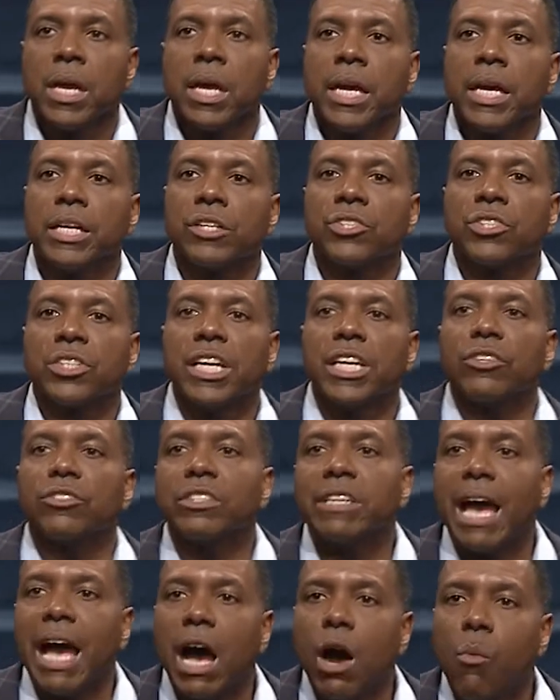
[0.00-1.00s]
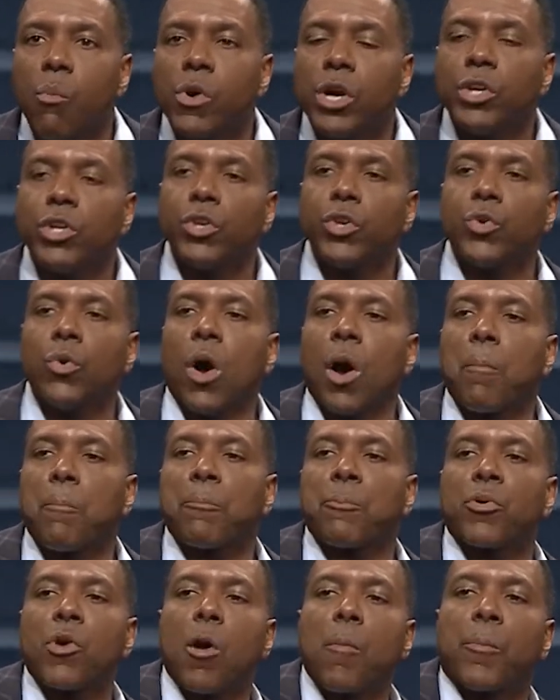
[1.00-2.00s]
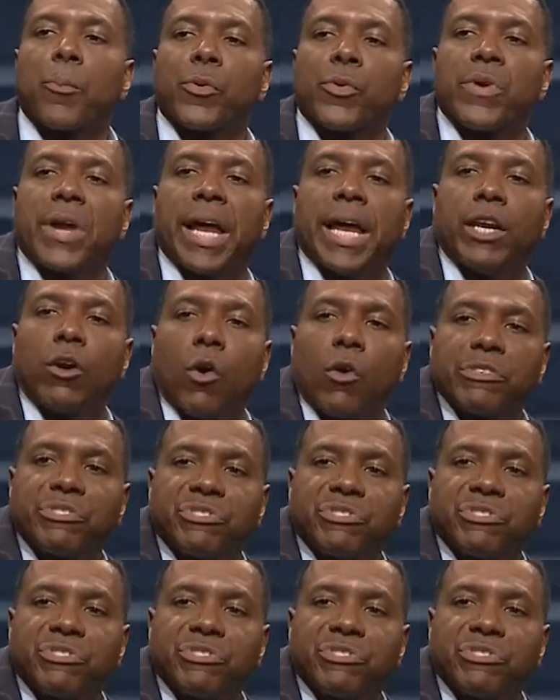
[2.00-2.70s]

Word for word: he says, now will you appropriate or